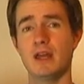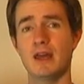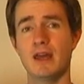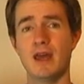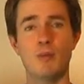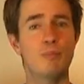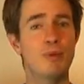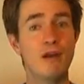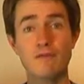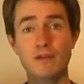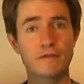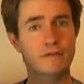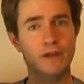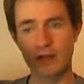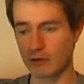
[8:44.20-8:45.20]
And
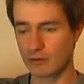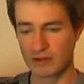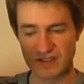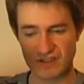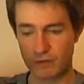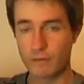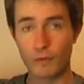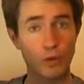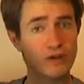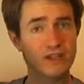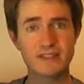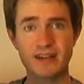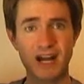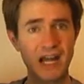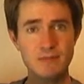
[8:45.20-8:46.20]
Pavlov can do this 40
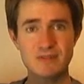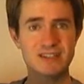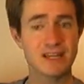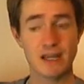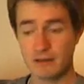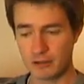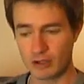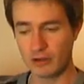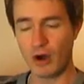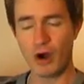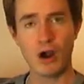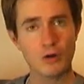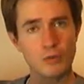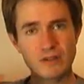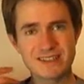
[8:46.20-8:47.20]
times again, the
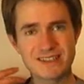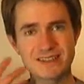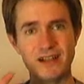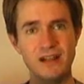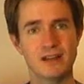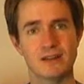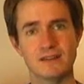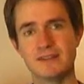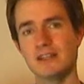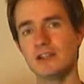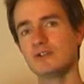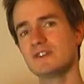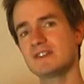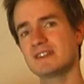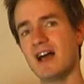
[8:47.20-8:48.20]
dog will still
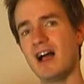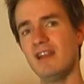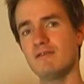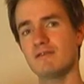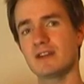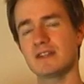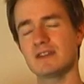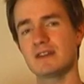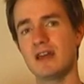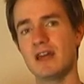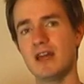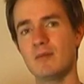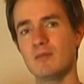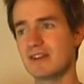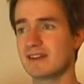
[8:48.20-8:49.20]
continue to salivate
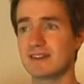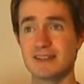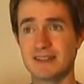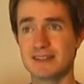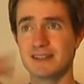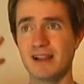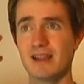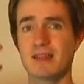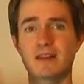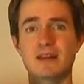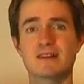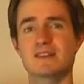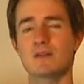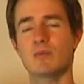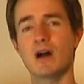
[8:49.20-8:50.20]
because he still
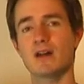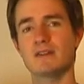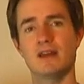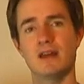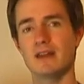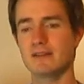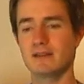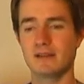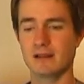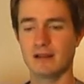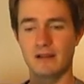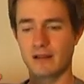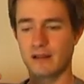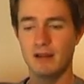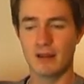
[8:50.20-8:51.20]
thinks about
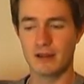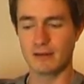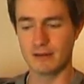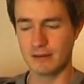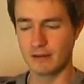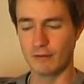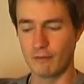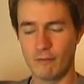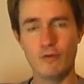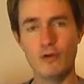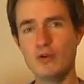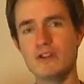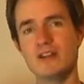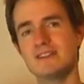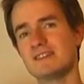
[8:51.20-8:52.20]
the
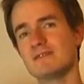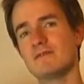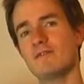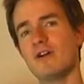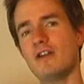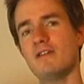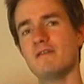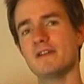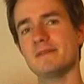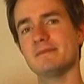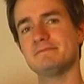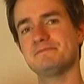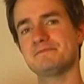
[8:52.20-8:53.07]
food that's in front of him.